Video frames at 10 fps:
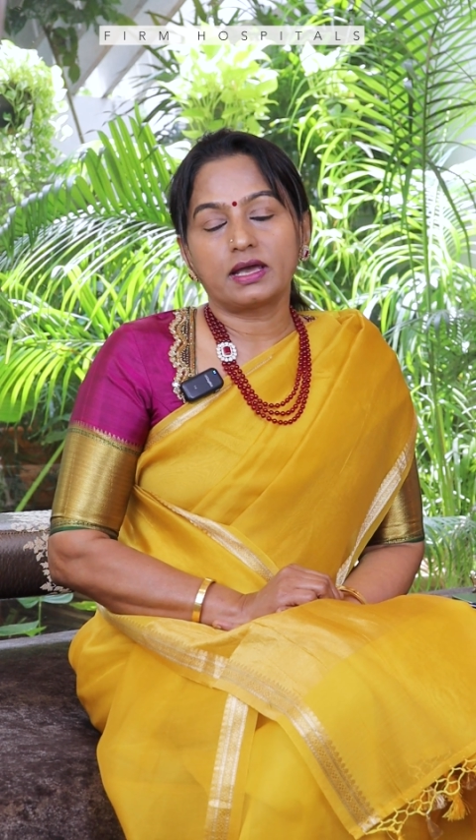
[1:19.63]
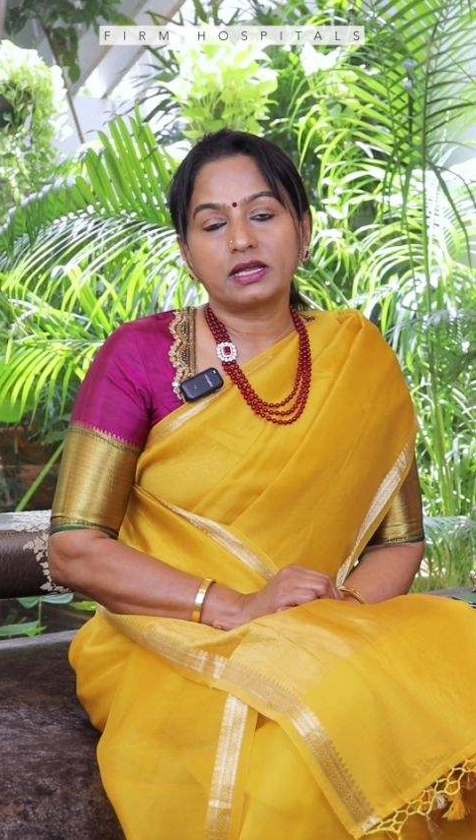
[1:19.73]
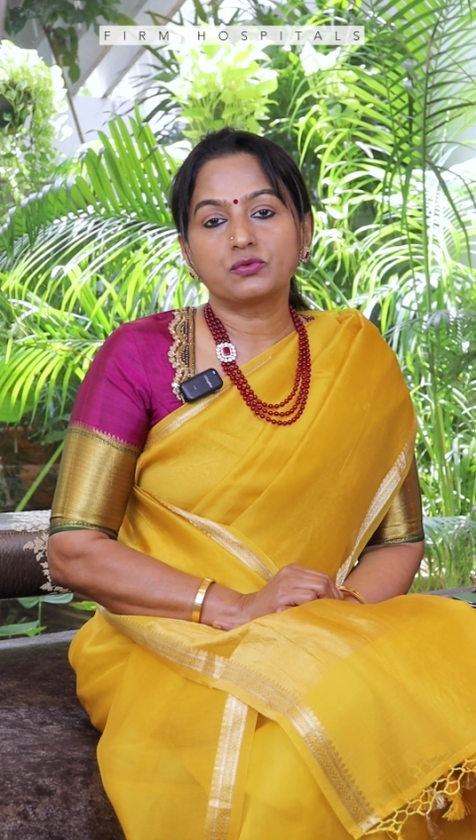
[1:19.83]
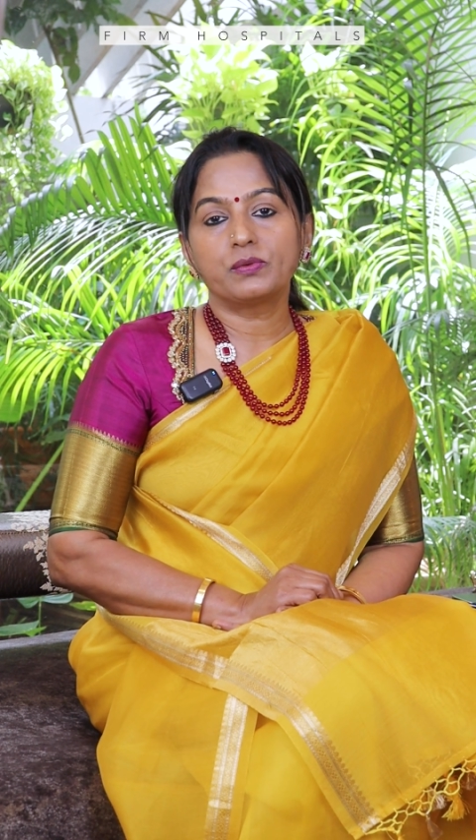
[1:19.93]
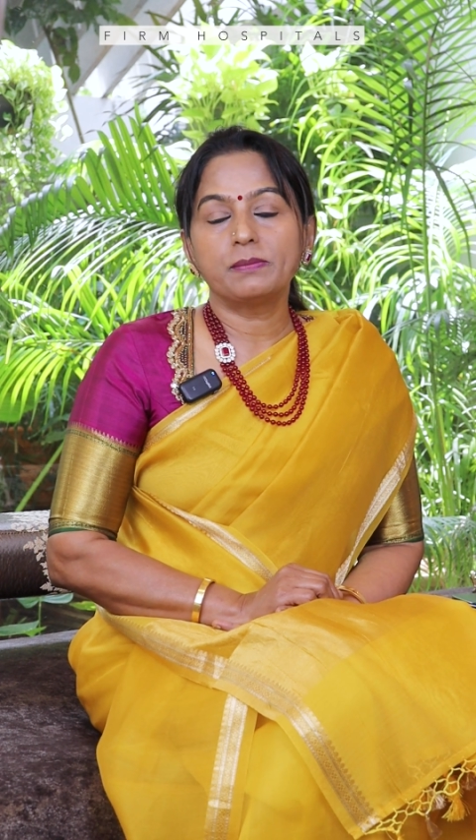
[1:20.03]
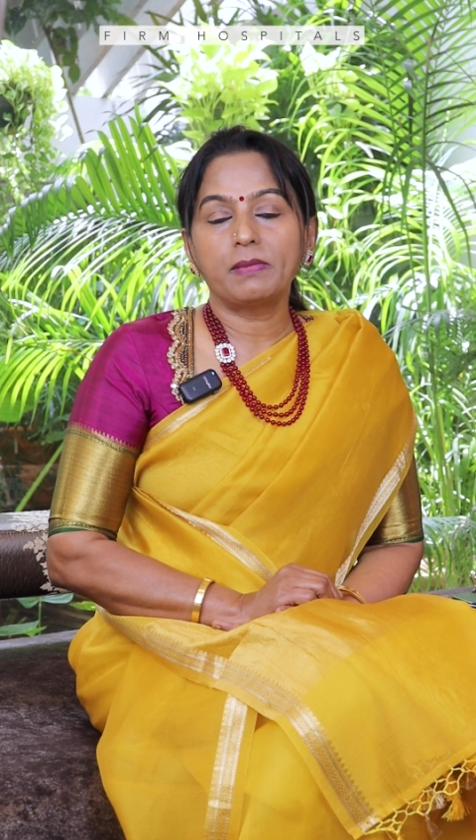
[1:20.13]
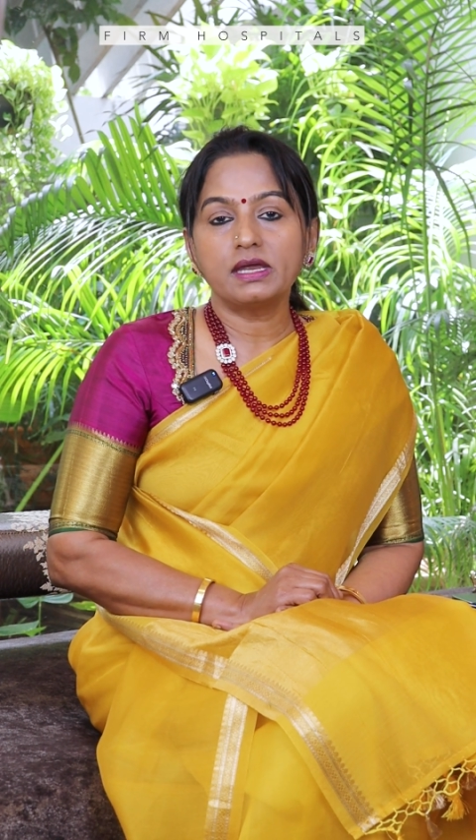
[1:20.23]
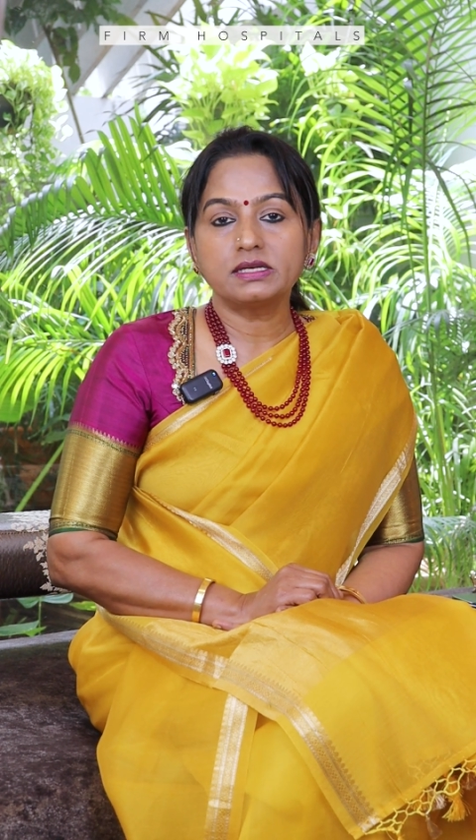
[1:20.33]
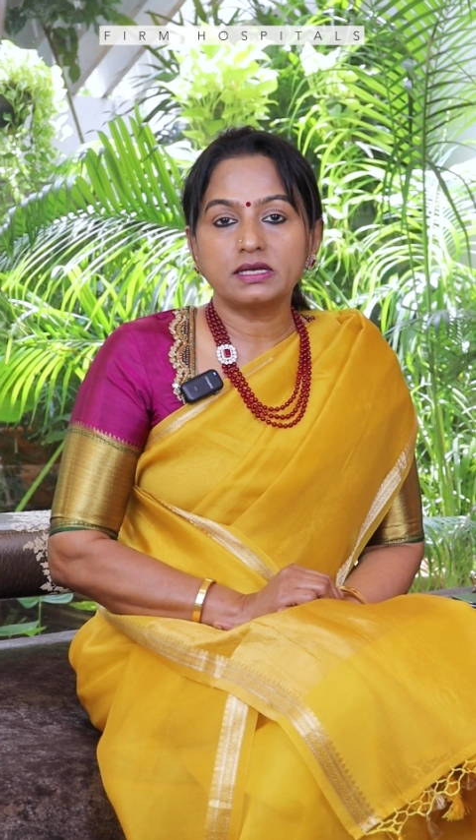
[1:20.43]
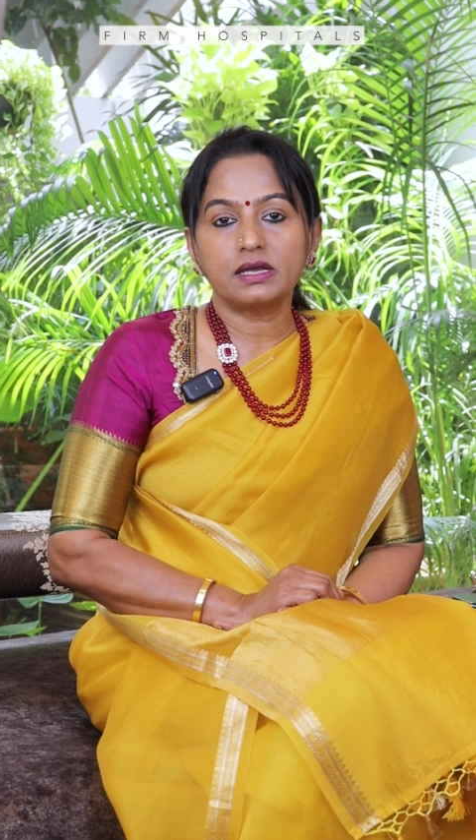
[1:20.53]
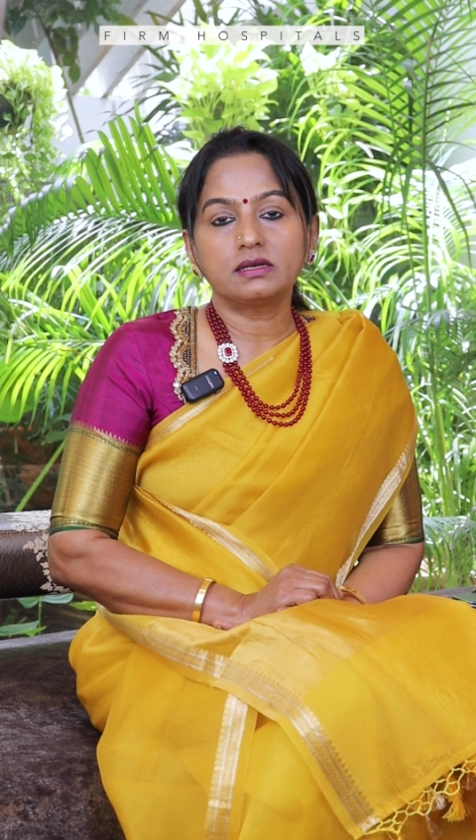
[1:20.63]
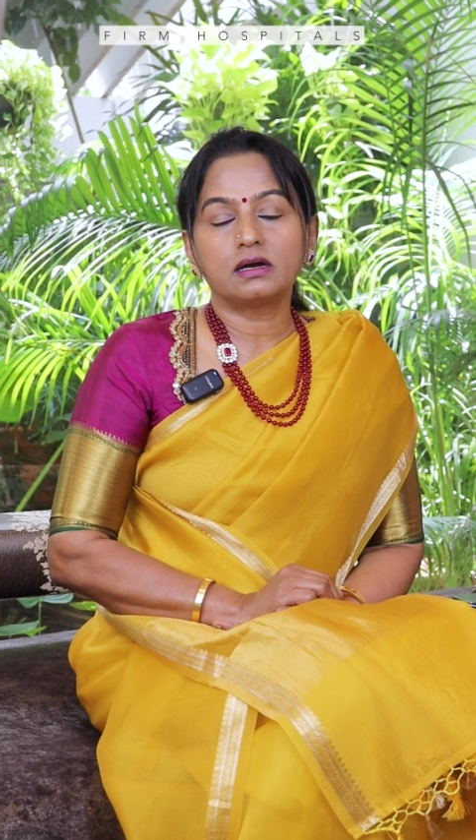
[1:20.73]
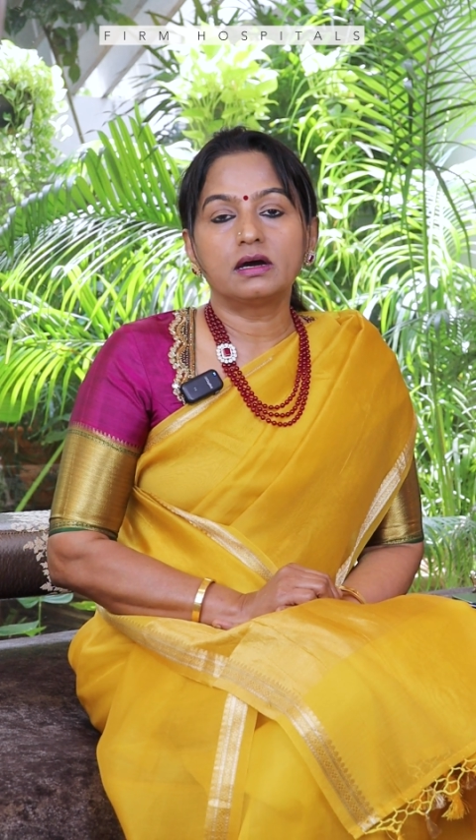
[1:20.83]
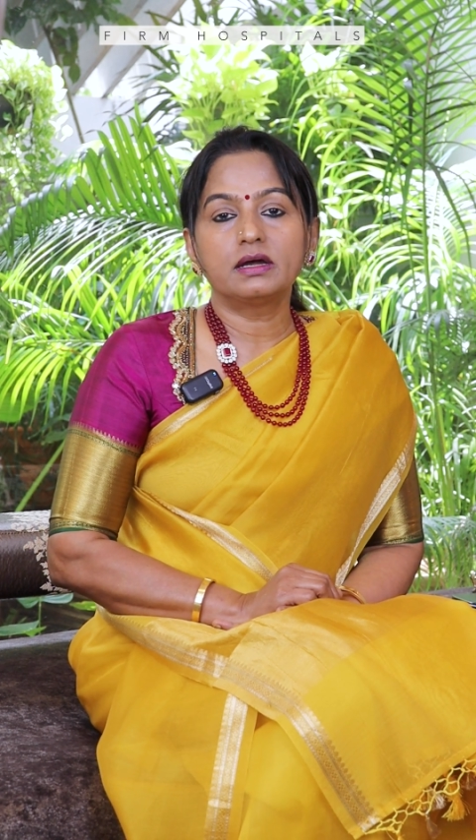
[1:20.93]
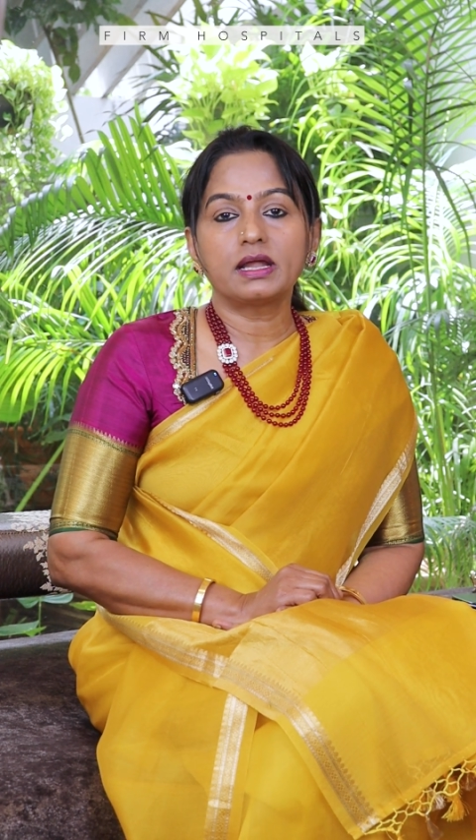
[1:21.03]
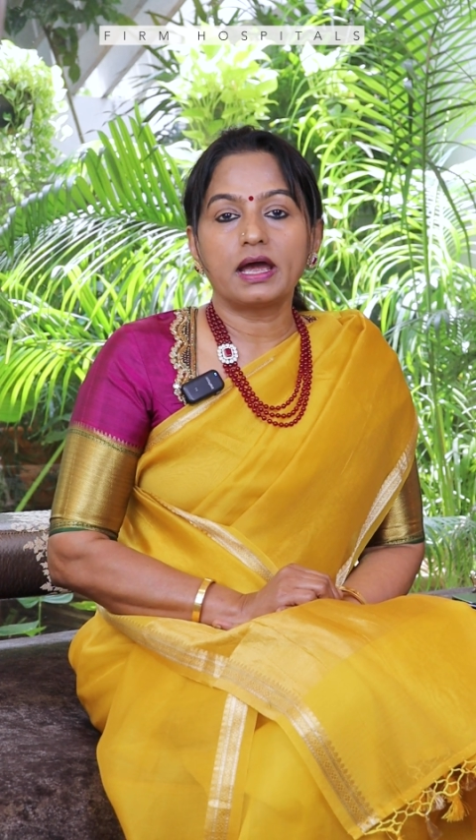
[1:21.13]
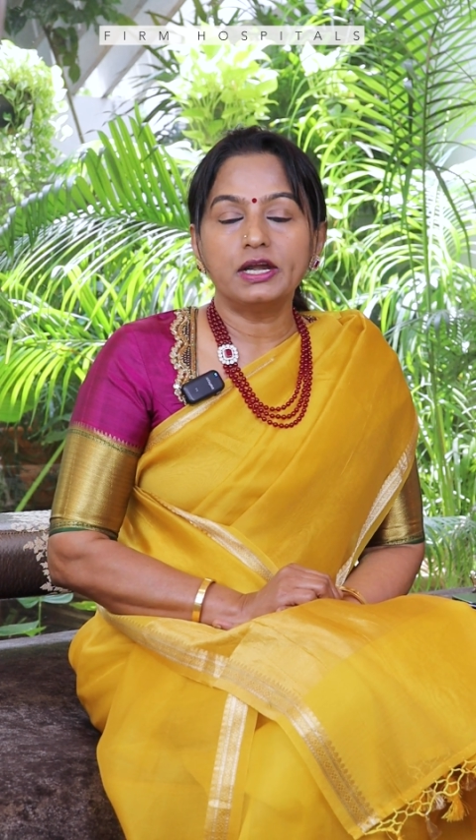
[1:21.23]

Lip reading: that we maintain an